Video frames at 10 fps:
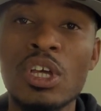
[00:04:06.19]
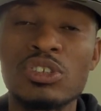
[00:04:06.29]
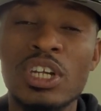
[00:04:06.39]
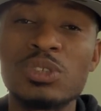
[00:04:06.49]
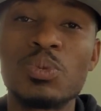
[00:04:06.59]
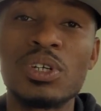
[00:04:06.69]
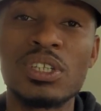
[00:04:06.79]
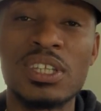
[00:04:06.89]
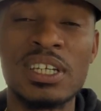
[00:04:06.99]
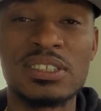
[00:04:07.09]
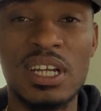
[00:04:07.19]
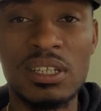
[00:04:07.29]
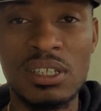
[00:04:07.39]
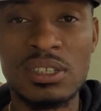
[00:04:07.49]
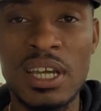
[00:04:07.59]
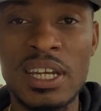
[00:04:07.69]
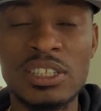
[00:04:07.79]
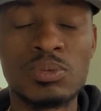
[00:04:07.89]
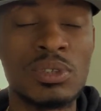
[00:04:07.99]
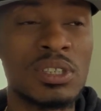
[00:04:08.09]
So that's one of the things that I looked at, and
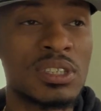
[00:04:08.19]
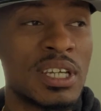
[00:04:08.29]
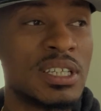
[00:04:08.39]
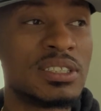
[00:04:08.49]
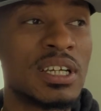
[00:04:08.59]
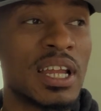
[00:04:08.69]
that's one of the things that,